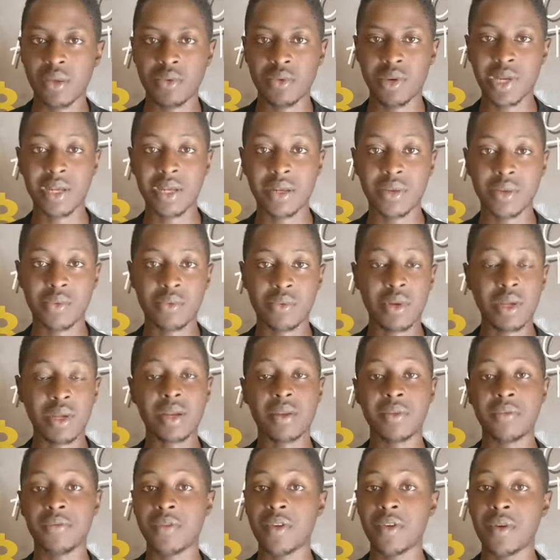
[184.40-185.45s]
really,
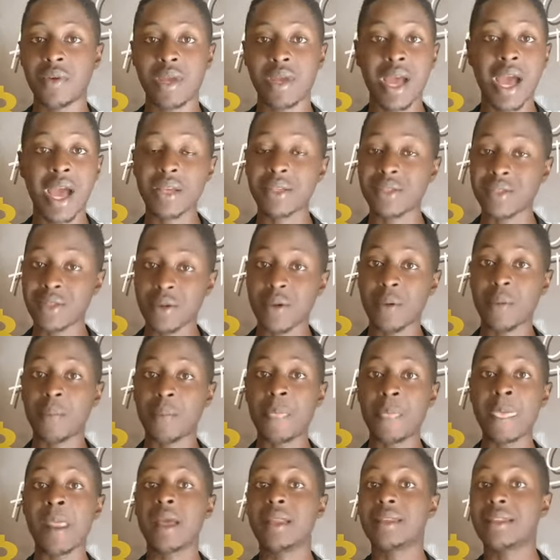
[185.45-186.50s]
really very high. So
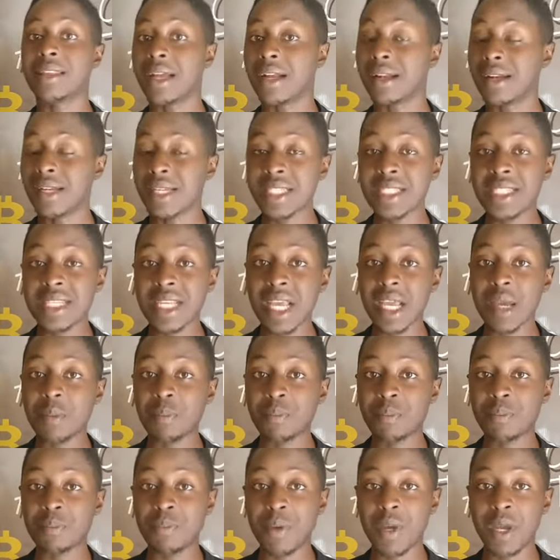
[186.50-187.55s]
there is
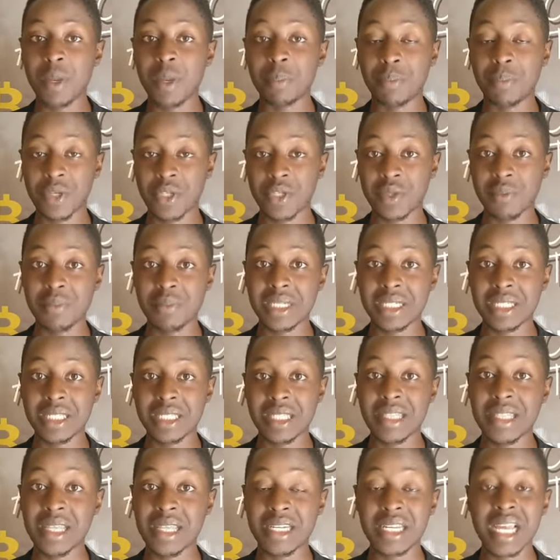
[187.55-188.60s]
a, a possibility
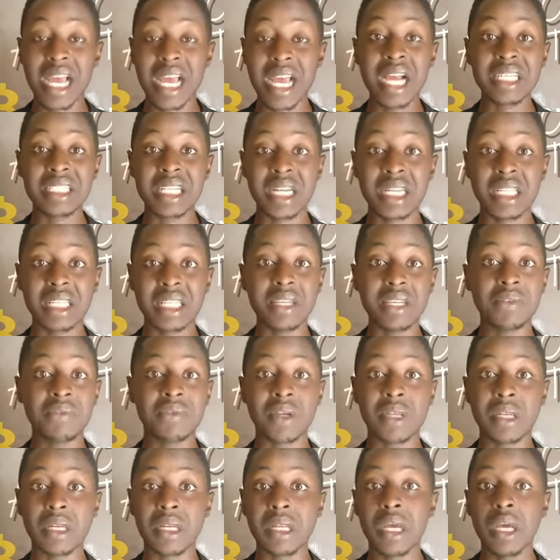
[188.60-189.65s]
that actually
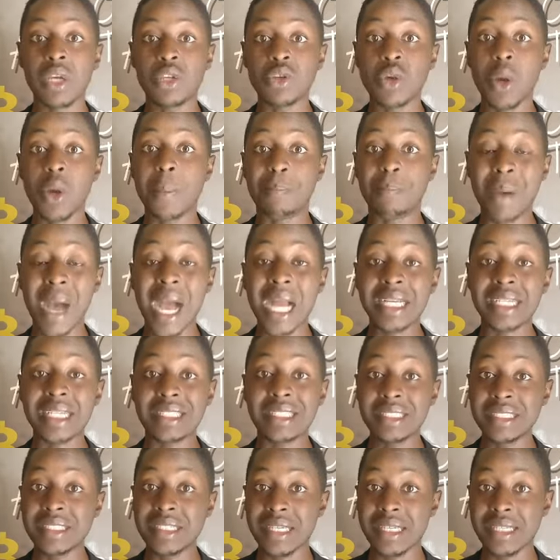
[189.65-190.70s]
even your bank
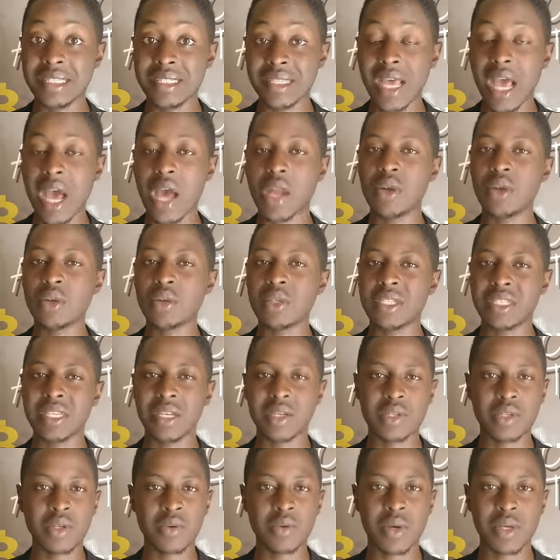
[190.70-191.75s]
details are not
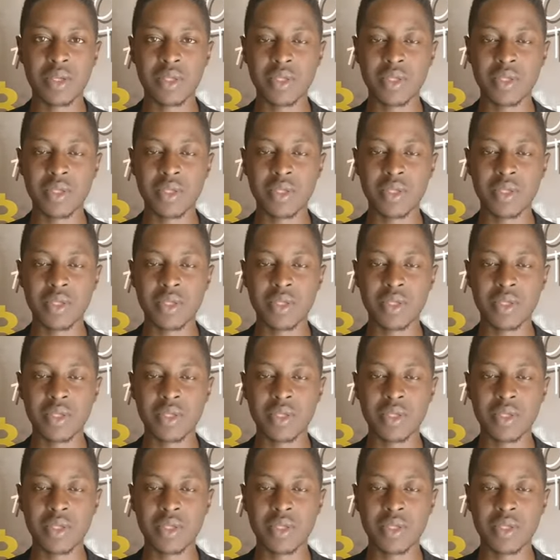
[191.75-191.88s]
secure.